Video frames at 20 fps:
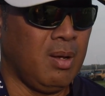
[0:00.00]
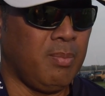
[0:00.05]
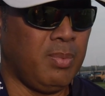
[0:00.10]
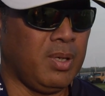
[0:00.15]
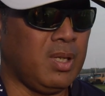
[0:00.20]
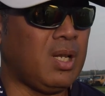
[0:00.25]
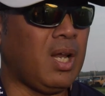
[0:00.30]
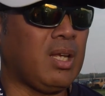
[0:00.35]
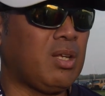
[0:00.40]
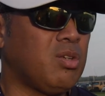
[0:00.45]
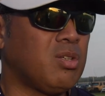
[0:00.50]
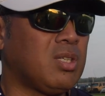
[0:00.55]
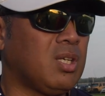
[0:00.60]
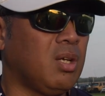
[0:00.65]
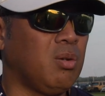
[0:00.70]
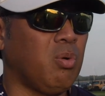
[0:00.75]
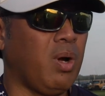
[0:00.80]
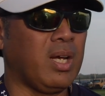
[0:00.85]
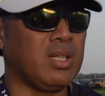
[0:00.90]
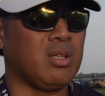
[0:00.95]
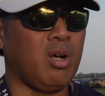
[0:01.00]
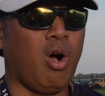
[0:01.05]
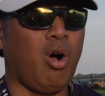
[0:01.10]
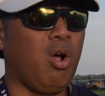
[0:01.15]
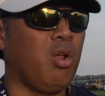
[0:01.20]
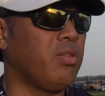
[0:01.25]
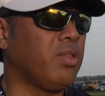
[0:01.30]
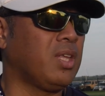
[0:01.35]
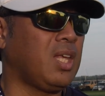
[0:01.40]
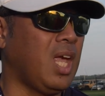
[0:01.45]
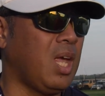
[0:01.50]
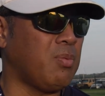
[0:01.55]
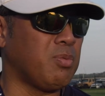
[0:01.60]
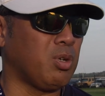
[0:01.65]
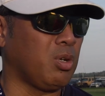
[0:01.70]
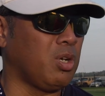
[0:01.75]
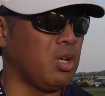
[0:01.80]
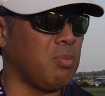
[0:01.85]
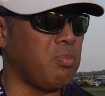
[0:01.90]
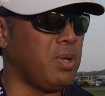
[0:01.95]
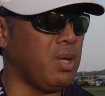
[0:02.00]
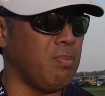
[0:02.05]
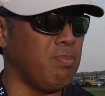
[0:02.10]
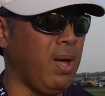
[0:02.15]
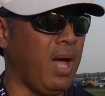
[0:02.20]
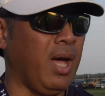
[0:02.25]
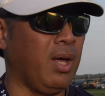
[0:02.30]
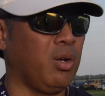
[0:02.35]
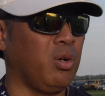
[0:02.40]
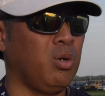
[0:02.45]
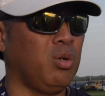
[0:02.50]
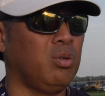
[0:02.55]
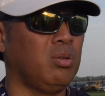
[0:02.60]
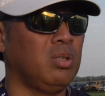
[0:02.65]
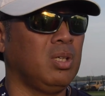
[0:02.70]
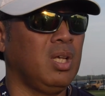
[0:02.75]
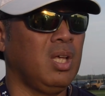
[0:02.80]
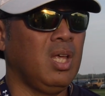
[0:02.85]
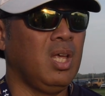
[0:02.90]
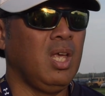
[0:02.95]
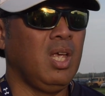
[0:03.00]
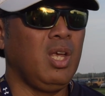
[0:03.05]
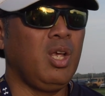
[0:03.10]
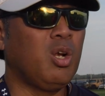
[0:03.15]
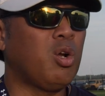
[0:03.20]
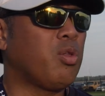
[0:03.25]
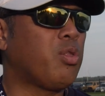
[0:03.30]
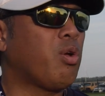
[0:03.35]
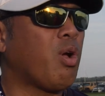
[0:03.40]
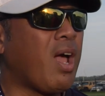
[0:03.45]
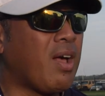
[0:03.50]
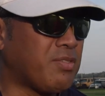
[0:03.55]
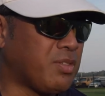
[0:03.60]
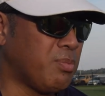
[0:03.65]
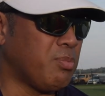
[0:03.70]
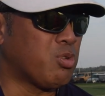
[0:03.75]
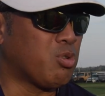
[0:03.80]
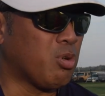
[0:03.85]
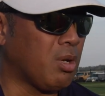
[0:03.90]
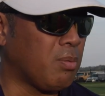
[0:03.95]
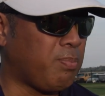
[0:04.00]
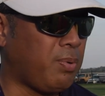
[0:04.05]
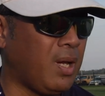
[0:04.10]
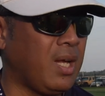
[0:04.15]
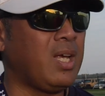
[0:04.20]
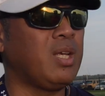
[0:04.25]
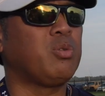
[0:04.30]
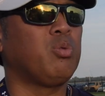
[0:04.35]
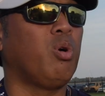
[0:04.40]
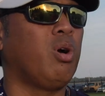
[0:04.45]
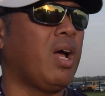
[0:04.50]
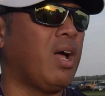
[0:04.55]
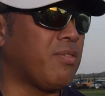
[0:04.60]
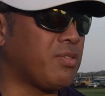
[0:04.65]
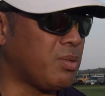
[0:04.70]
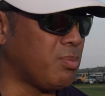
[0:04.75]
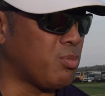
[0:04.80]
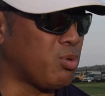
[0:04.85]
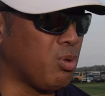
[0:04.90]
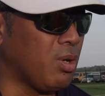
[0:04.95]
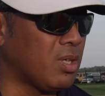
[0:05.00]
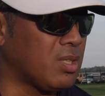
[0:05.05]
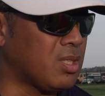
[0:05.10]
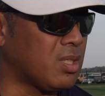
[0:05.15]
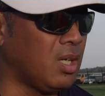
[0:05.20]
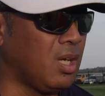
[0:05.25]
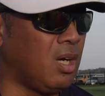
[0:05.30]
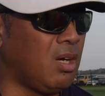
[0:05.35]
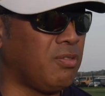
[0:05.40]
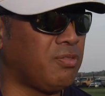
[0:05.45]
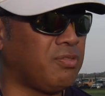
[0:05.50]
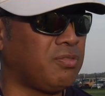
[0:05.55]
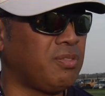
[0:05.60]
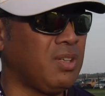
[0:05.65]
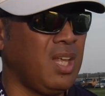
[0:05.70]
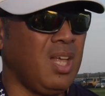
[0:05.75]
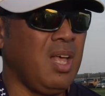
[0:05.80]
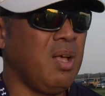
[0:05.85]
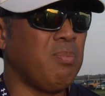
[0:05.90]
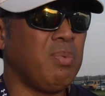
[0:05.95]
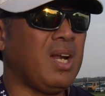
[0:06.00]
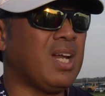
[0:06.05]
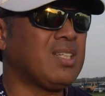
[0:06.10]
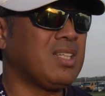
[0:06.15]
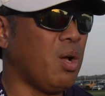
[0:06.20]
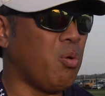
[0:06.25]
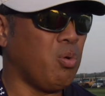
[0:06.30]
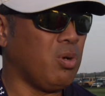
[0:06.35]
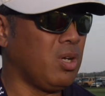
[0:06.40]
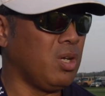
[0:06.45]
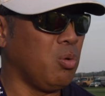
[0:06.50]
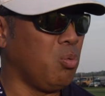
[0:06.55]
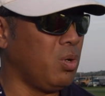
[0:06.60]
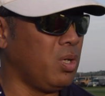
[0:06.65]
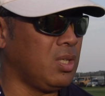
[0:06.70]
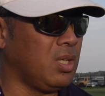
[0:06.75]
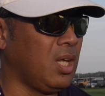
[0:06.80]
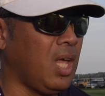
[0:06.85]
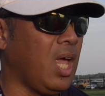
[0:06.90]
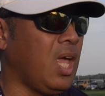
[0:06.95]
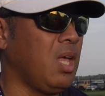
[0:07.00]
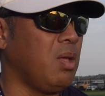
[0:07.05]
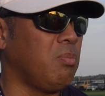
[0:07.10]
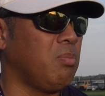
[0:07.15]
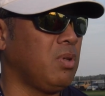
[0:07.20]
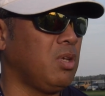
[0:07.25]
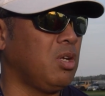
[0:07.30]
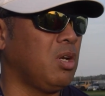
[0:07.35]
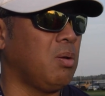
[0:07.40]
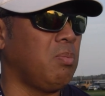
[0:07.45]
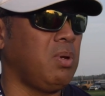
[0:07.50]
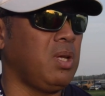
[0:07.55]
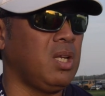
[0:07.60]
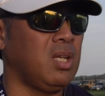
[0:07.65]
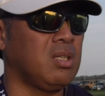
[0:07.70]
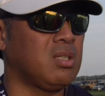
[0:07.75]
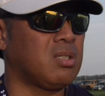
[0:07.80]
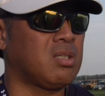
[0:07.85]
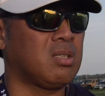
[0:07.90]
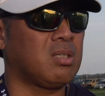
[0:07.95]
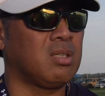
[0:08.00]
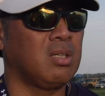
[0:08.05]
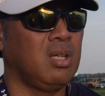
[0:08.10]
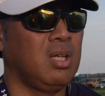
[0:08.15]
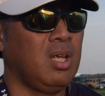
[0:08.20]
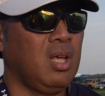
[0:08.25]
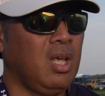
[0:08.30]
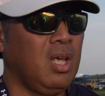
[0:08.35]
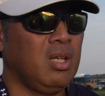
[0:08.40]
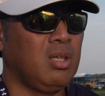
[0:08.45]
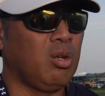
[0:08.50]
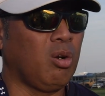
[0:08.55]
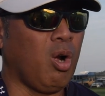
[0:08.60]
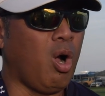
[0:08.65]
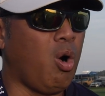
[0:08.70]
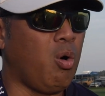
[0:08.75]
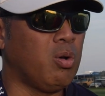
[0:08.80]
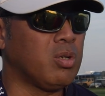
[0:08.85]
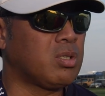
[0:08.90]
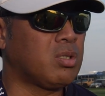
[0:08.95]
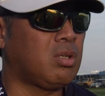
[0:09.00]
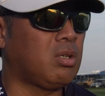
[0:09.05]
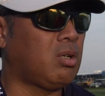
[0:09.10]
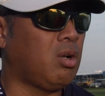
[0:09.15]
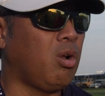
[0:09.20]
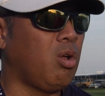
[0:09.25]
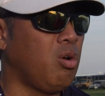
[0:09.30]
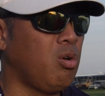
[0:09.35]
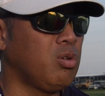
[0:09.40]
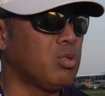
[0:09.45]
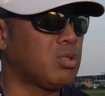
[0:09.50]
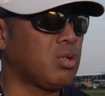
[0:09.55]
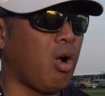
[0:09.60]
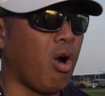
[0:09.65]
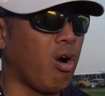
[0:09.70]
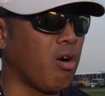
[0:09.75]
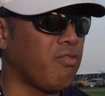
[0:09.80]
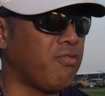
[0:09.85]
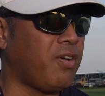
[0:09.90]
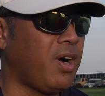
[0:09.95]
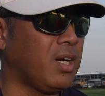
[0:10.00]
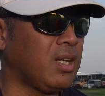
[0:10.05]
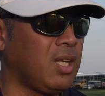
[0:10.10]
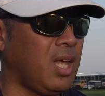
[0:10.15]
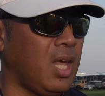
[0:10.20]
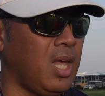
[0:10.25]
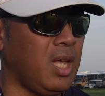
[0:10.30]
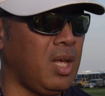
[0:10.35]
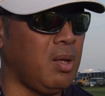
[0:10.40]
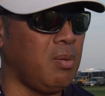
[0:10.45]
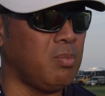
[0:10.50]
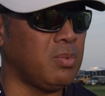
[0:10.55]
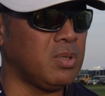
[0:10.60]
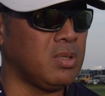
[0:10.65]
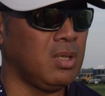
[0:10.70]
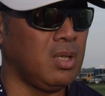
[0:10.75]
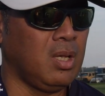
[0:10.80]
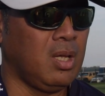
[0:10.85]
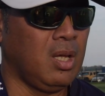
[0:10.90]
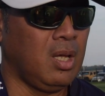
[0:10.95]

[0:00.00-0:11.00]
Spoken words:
But like you said, Wax, all the games are going to be a battle. You know, they'll have some trick plays. We'll have some trick stuff. Mm-hmm. That's not what's going to win the game. You know what I mean? They're always close, hard-fought games.